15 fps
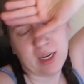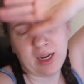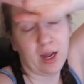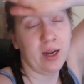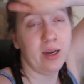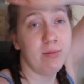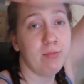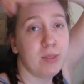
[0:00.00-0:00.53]

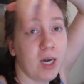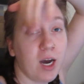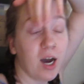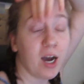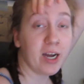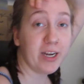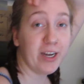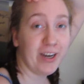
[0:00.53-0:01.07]
I'm
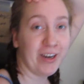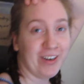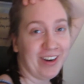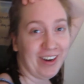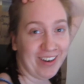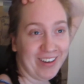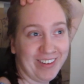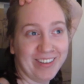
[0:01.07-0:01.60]

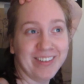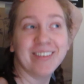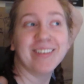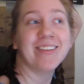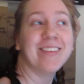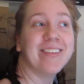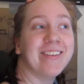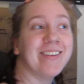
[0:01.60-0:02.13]
tired.
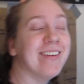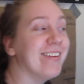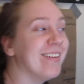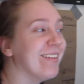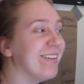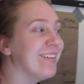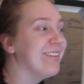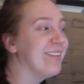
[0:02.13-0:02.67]

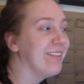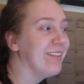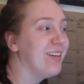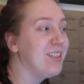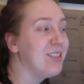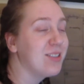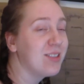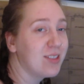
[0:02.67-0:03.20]

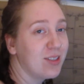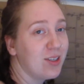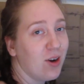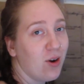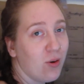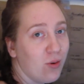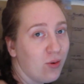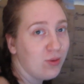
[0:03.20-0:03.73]
Let's
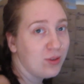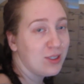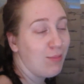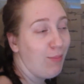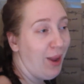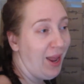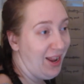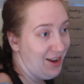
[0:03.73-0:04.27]
go to
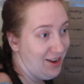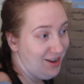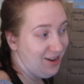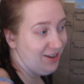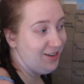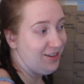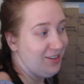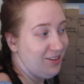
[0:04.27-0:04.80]
bed.
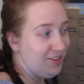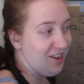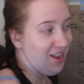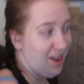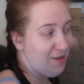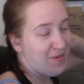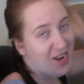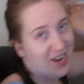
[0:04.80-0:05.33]

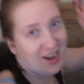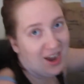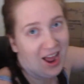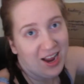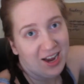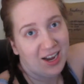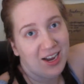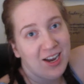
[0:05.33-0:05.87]
I mean,
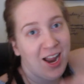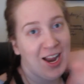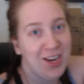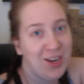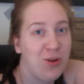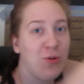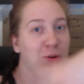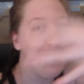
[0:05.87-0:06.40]
not
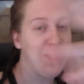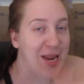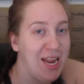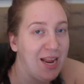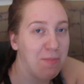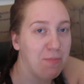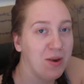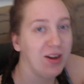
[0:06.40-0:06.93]
you and
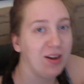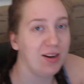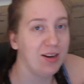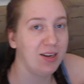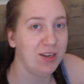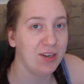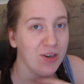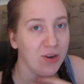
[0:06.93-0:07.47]
me, but,
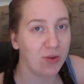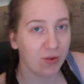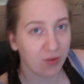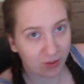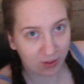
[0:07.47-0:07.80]
you know,